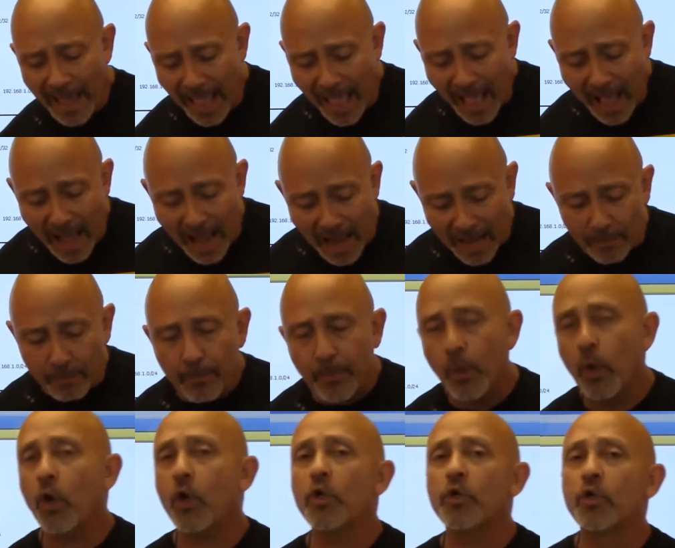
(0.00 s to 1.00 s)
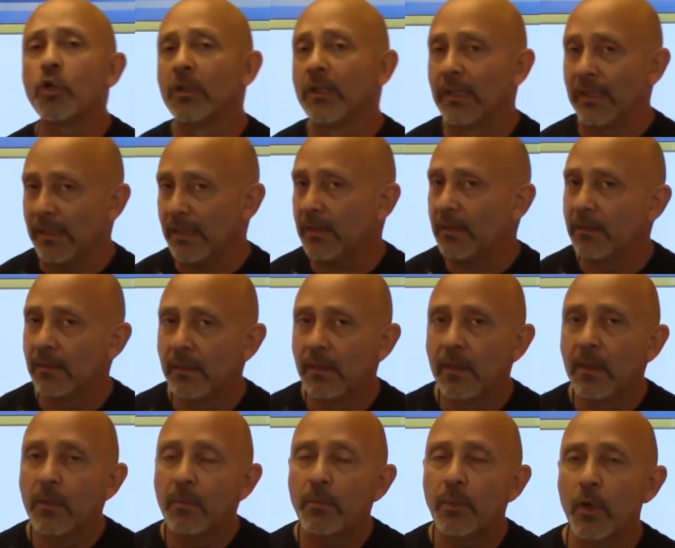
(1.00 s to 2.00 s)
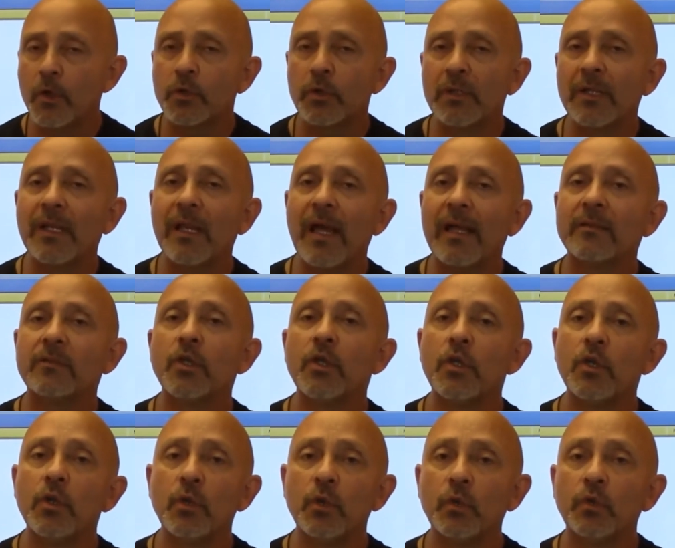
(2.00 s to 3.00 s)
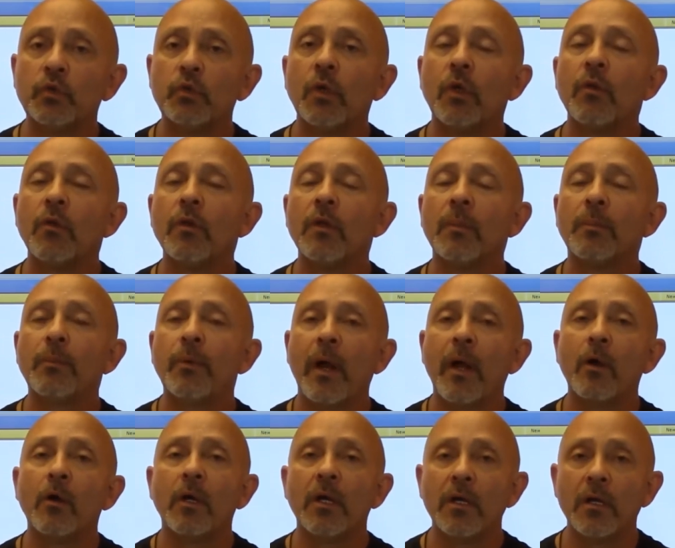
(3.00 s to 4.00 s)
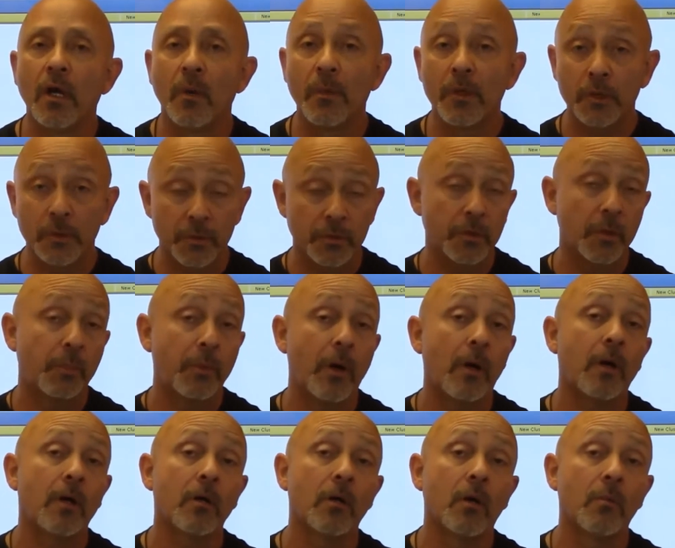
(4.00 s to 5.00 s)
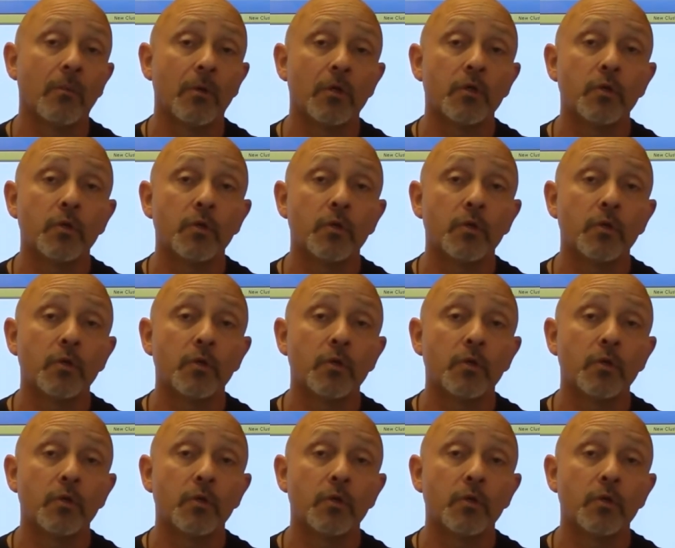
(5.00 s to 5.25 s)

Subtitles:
I personally like to use the priority numbers because the priority numbers